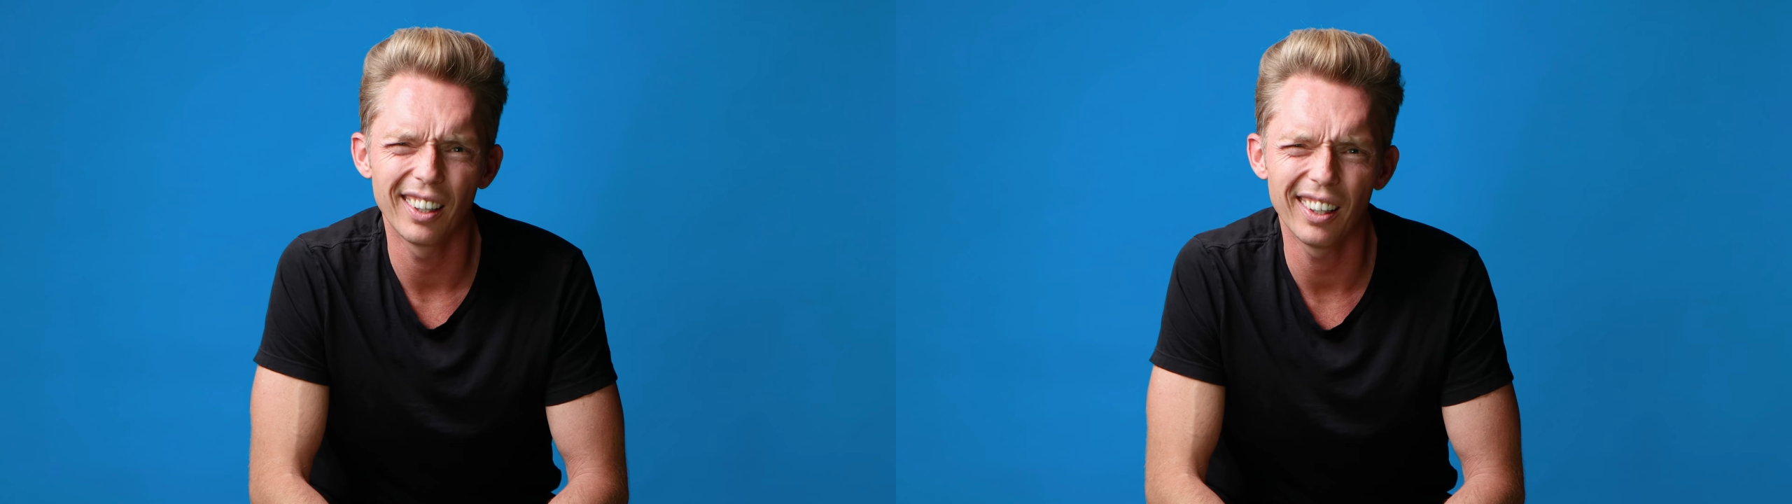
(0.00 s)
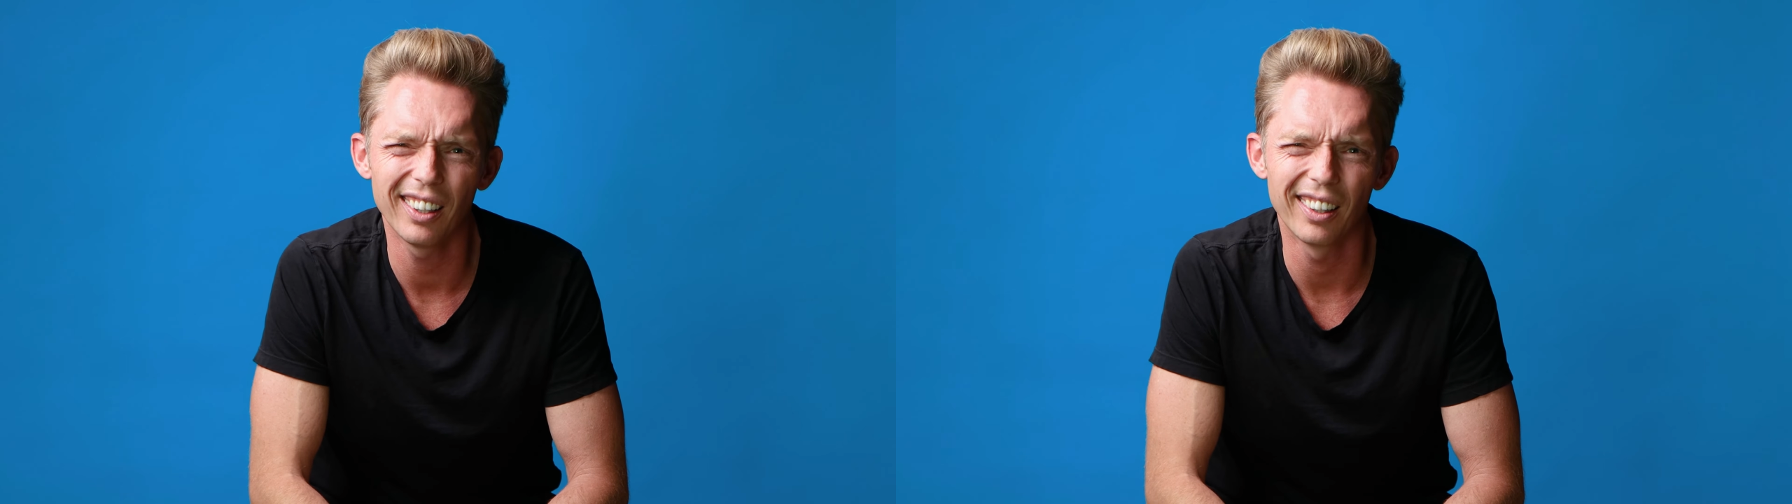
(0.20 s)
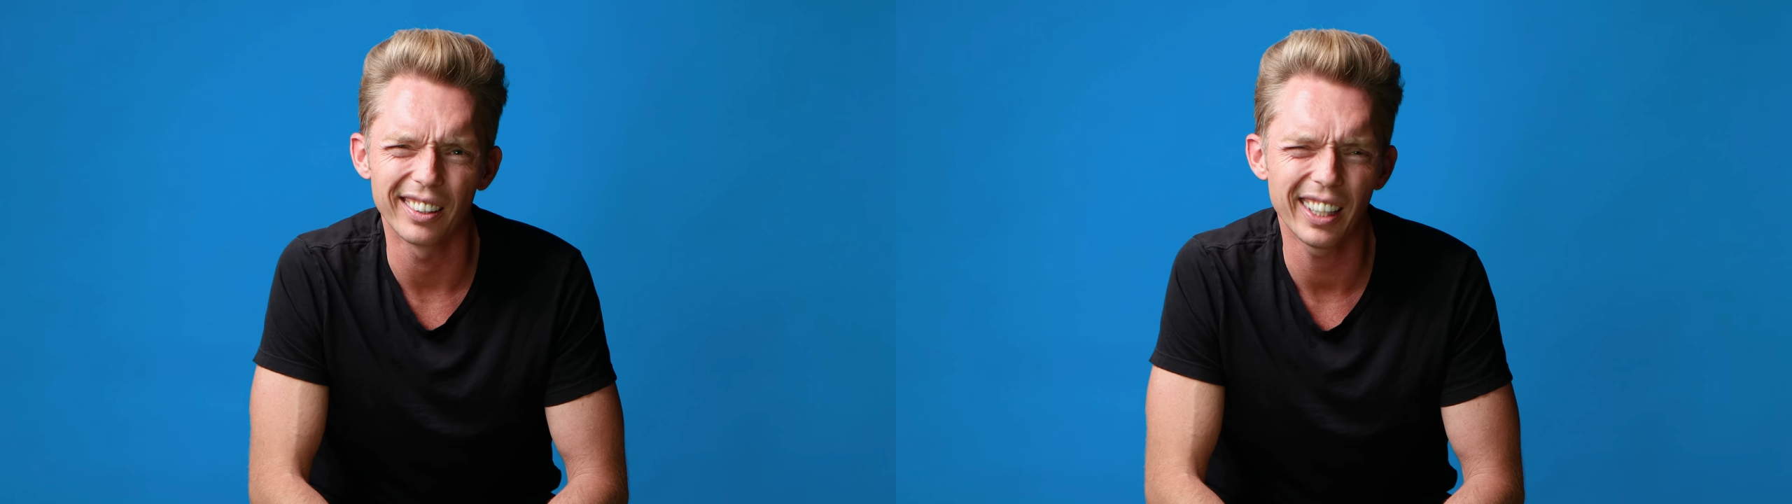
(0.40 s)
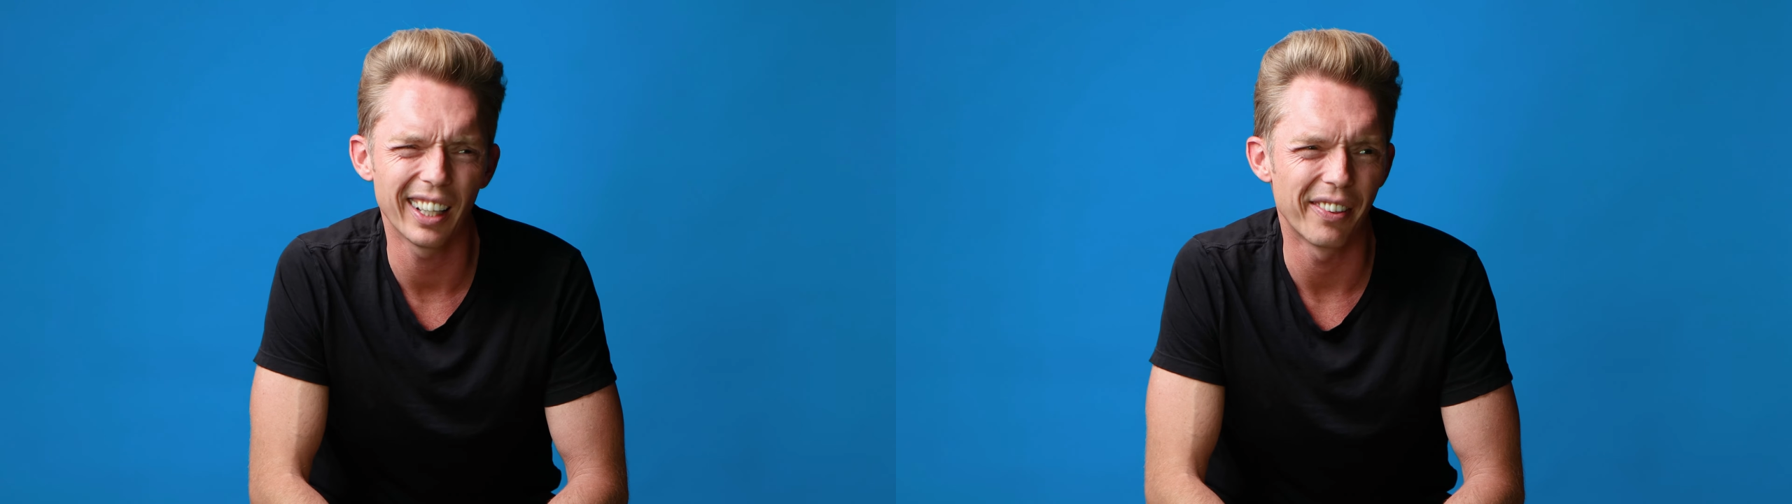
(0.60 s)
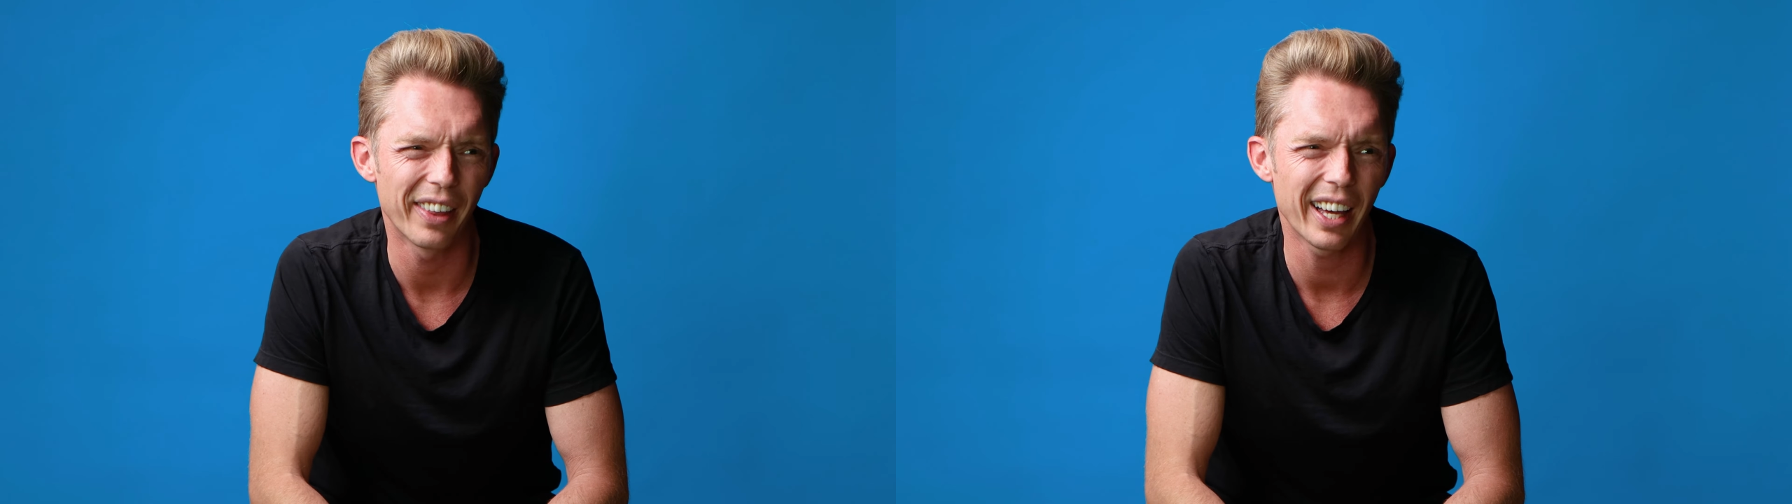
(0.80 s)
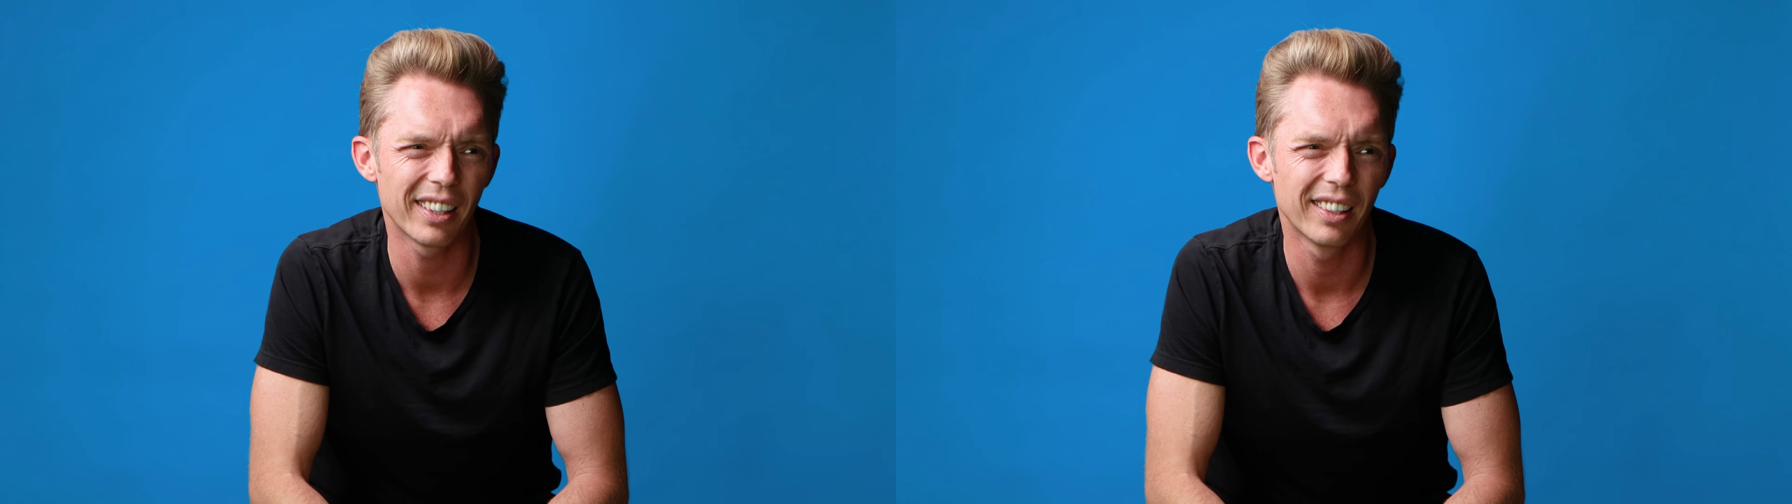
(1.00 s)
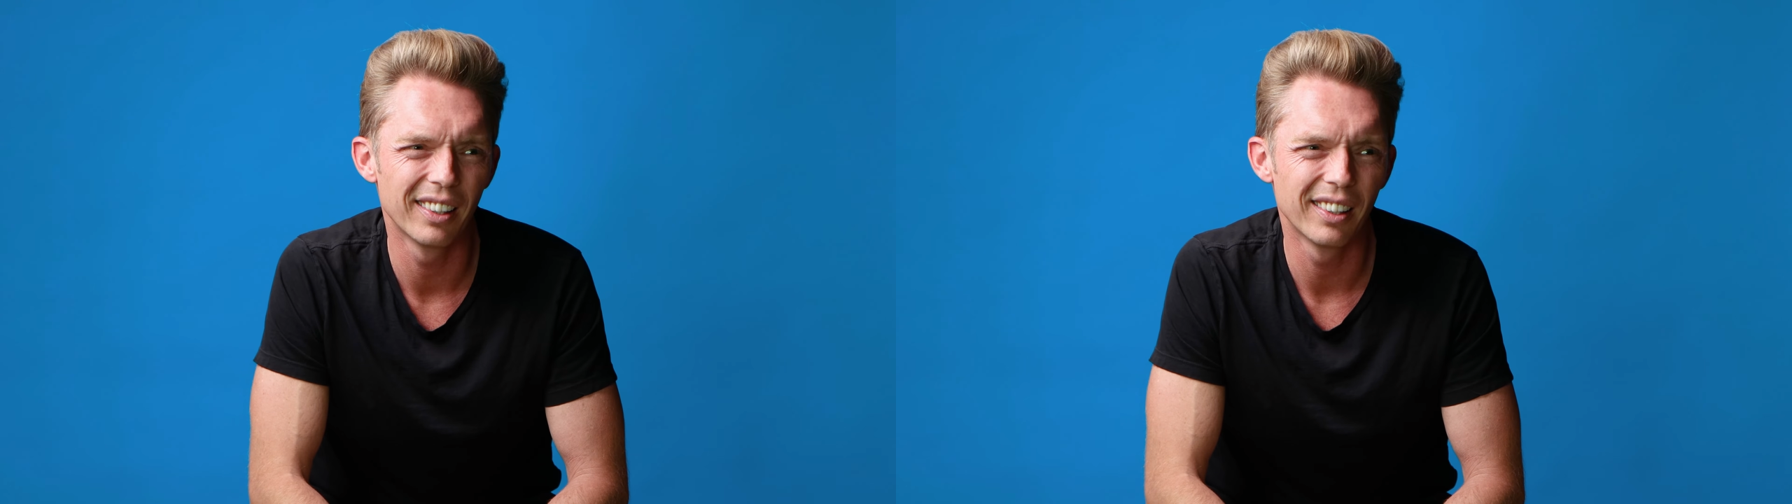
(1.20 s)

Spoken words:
oh yeah, that